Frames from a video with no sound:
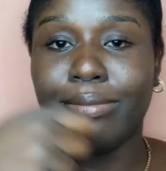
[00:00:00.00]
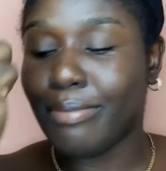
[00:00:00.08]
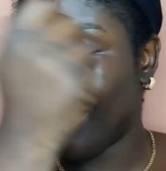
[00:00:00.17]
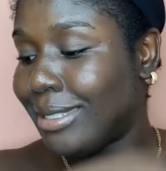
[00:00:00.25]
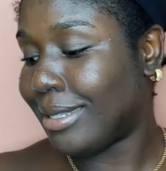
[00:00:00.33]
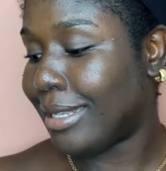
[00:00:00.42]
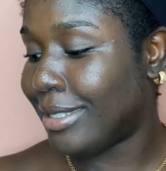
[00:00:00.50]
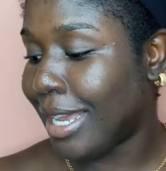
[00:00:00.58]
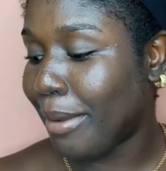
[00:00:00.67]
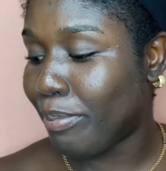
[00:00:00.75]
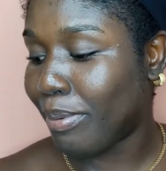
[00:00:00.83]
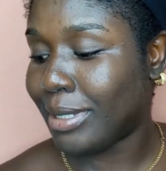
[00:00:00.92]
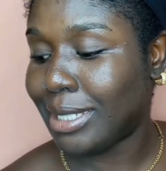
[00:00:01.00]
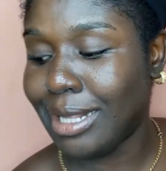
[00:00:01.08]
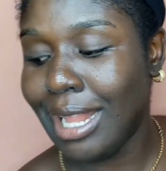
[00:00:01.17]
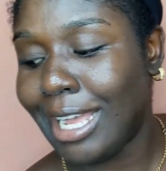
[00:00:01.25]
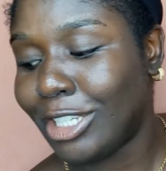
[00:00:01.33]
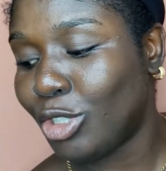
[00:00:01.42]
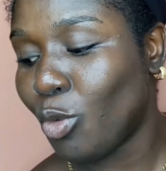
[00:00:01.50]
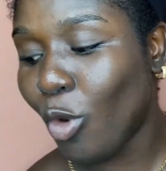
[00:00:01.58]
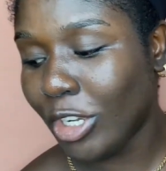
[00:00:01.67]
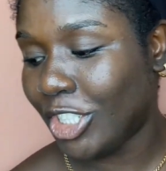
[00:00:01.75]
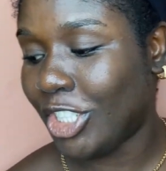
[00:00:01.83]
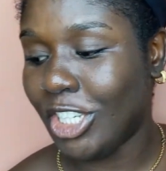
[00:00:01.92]
massager slash
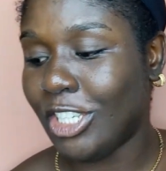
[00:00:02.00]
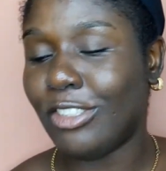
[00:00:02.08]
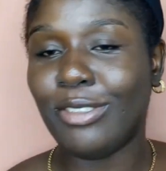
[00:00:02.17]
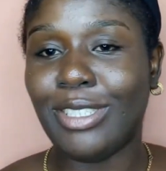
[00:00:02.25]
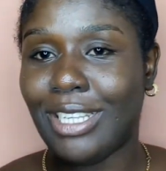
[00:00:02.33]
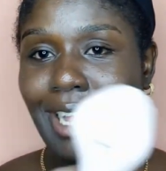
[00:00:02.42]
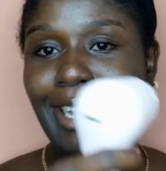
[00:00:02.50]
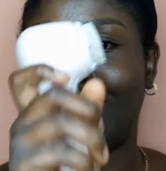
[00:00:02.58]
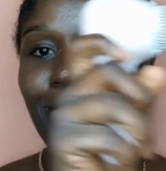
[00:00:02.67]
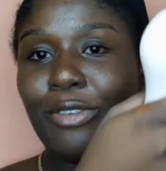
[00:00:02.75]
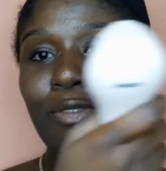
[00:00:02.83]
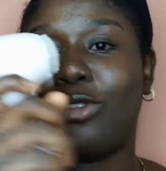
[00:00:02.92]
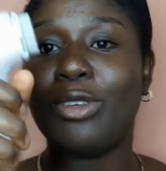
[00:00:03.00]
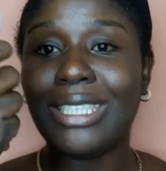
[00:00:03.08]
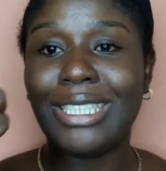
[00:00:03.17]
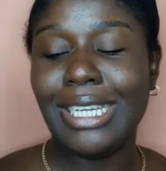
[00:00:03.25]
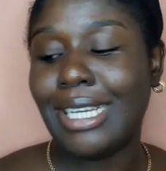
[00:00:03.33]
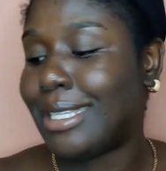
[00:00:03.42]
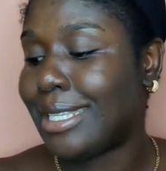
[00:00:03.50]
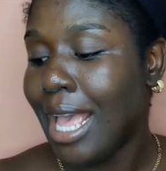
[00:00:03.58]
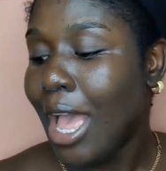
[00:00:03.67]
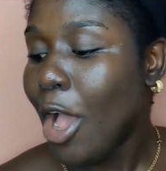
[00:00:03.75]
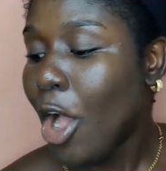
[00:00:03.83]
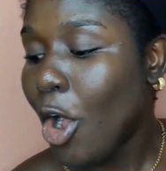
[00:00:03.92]
washing slash, if you've used it,
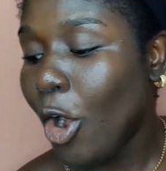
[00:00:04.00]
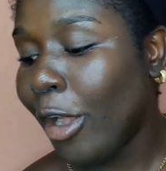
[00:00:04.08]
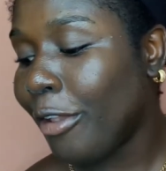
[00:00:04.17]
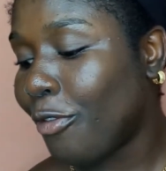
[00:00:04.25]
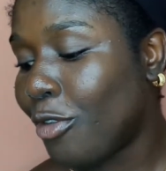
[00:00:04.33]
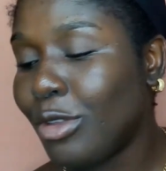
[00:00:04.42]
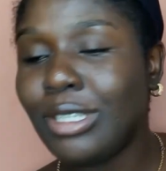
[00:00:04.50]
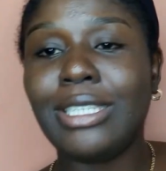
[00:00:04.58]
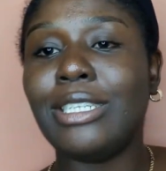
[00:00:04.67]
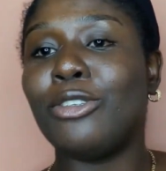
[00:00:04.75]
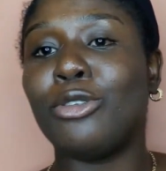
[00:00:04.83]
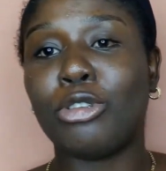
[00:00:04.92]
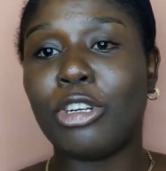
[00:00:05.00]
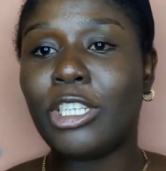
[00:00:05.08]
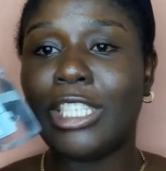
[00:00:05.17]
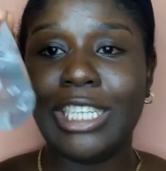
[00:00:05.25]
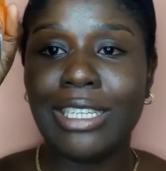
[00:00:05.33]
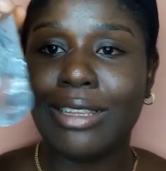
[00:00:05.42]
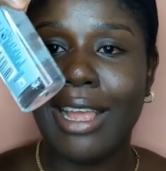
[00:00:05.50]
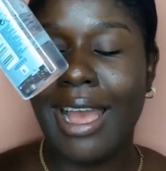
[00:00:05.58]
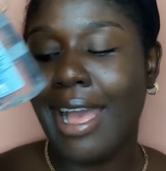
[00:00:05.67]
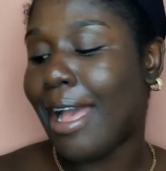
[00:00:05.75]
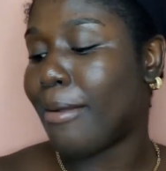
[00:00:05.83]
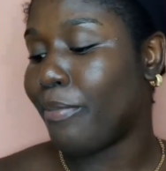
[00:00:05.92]
or if you've used the
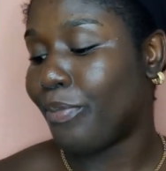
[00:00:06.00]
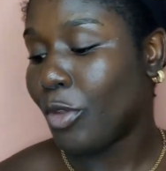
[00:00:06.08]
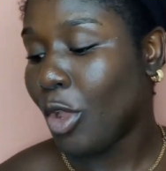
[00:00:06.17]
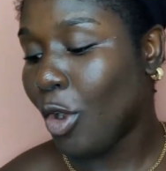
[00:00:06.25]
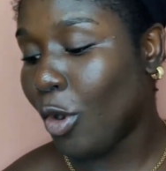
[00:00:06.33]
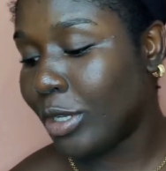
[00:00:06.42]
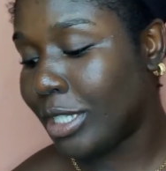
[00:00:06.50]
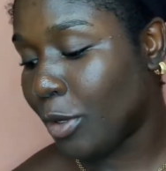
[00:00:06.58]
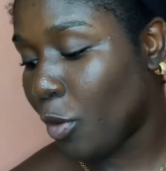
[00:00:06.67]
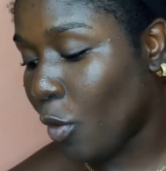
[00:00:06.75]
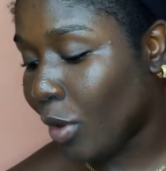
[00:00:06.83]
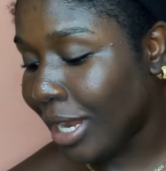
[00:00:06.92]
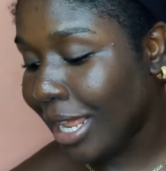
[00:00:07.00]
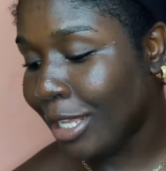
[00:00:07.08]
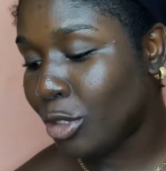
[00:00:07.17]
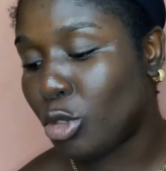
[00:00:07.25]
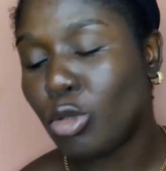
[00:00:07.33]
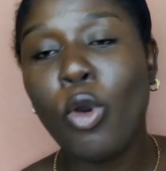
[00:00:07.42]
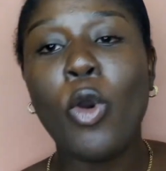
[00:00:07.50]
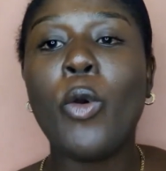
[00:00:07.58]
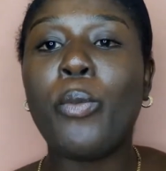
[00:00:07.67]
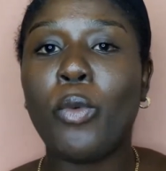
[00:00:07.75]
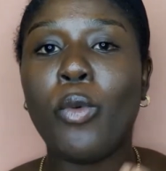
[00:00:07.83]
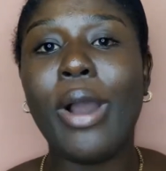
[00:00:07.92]
Neutrogena or the Olay
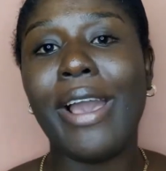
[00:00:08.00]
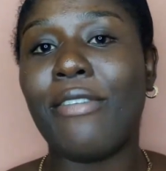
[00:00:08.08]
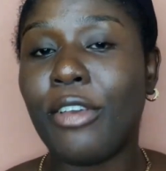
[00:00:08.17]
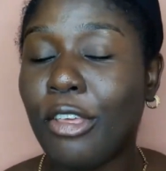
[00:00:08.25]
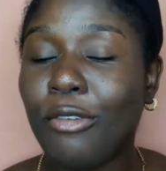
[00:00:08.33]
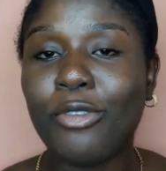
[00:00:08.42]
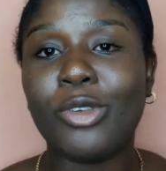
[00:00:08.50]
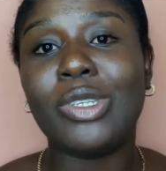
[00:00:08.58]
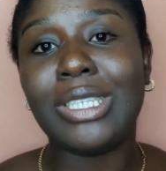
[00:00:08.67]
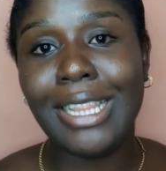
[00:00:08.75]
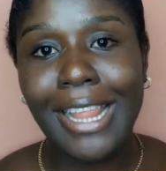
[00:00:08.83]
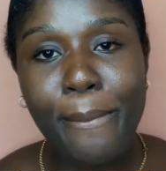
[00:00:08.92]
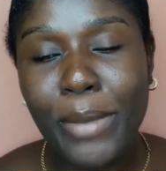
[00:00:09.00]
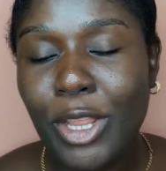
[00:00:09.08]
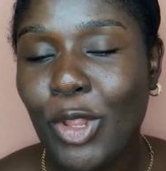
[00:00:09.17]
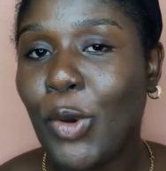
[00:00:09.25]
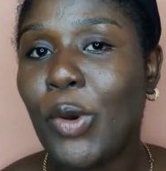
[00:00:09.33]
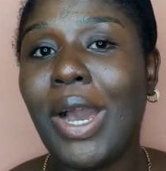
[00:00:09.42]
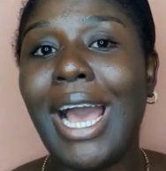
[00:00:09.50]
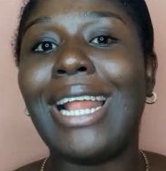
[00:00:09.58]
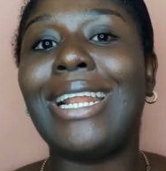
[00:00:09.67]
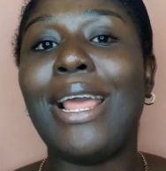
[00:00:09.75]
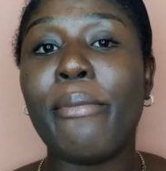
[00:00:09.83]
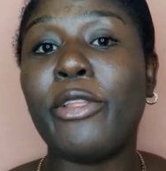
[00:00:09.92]
soap, whatever you've used, let me know,
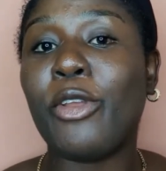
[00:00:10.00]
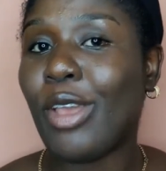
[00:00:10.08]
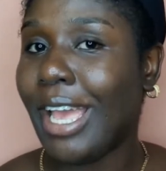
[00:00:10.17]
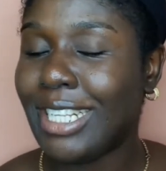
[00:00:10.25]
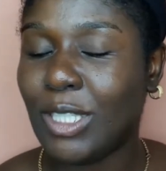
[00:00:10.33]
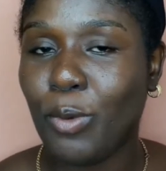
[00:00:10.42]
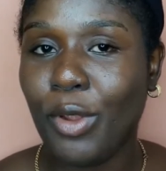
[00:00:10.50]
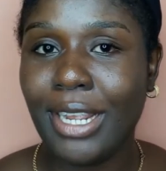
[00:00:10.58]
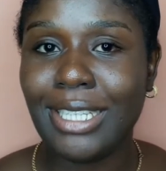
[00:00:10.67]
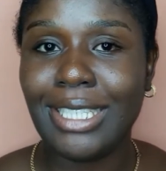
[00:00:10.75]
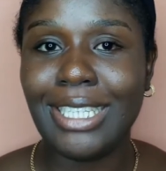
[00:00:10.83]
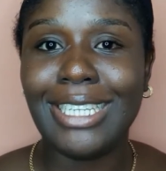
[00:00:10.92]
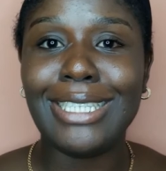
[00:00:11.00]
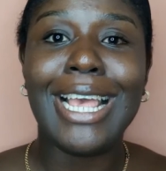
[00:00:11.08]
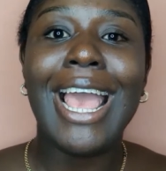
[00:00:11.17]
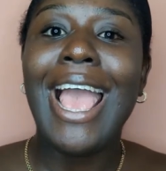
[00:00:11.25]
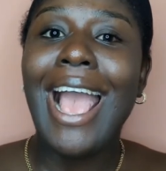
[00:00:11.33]
and let me know your experiences.